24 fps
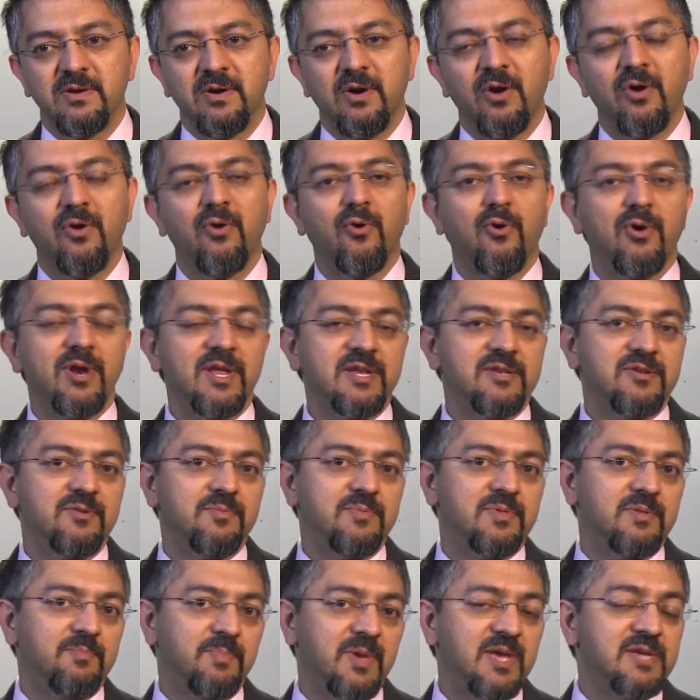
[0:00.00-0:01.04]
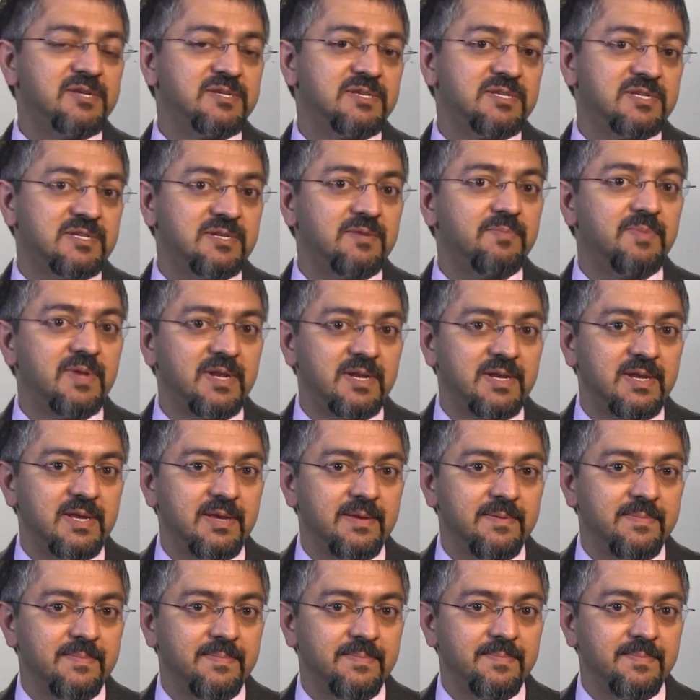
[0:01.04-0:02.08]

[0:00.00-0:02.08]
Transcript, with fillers: according to the patient's stability.